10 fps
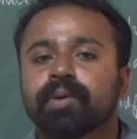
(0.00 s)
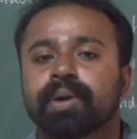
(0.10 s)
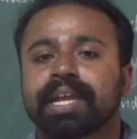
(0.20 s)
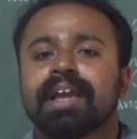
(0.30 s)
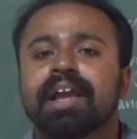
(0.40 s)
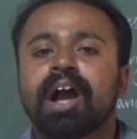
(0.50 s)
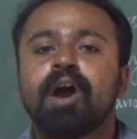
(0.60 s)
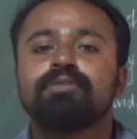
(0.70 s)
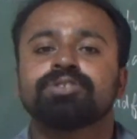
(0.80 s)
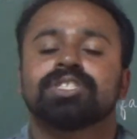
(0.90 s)
Okay,
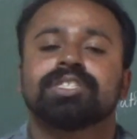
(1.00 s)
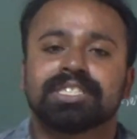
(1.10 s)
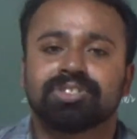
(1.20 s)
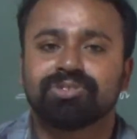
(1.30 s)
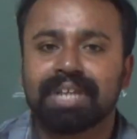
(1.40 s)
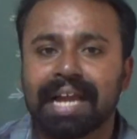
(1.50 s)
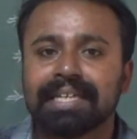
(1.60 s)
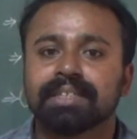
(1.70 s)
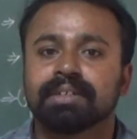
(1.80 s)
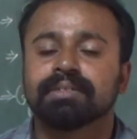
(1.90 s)
how she just
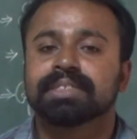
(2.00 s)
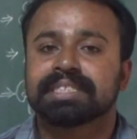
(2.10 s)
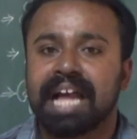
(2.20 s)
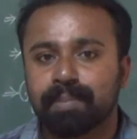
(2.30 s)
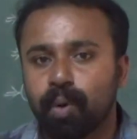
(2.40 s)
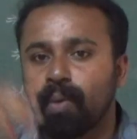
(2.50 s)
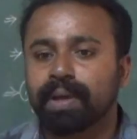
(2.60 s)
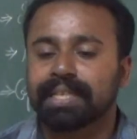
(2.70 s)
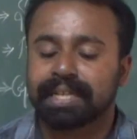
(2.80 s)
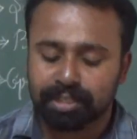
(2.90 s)
tied the scarf
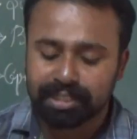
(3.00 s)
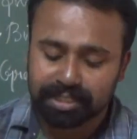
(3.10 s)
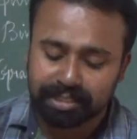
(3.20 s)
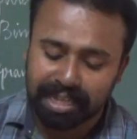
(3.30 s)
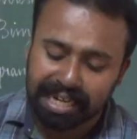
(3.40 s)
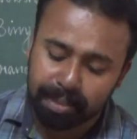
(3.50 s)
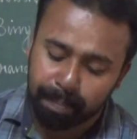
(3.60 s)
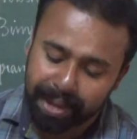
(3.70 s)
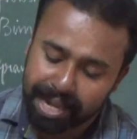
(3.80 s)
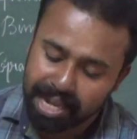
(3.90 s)
over the head. Just turn the
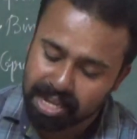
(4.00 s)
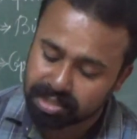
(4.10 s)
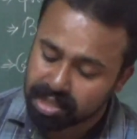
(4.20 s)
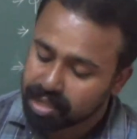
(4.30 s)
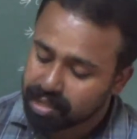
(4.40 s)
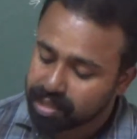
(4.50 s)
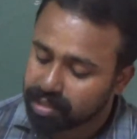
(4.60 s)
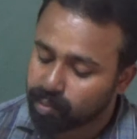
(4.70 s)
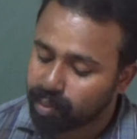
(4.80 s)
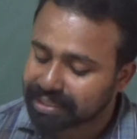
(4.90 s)
page
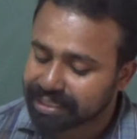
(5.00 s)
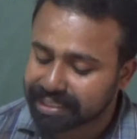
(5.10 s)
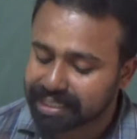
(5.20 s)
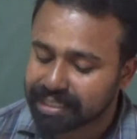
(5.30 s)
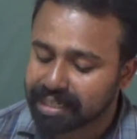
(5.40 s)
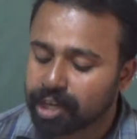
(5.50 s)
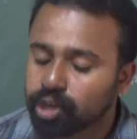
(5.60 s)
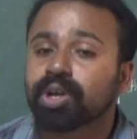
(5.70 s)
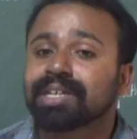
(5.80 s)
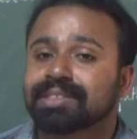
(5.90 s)
113
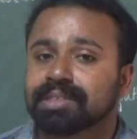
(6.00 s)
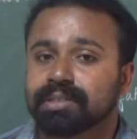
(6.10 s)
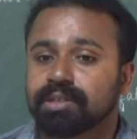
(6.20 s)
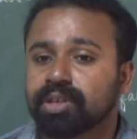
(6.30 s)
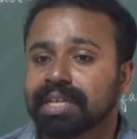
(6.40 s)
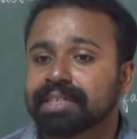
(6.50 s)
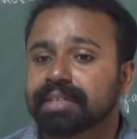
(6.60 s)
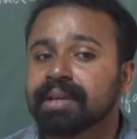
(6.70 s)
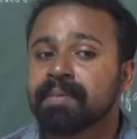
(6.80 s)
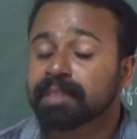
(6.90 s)
and look at her. Look at
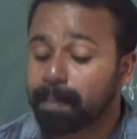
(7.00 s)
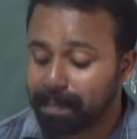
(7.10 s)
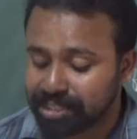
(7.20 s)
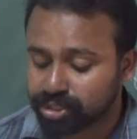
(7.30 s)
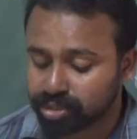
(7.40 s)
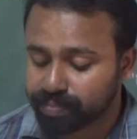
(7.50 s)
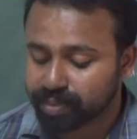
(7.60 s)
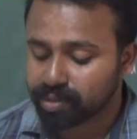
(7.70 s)
her the picture.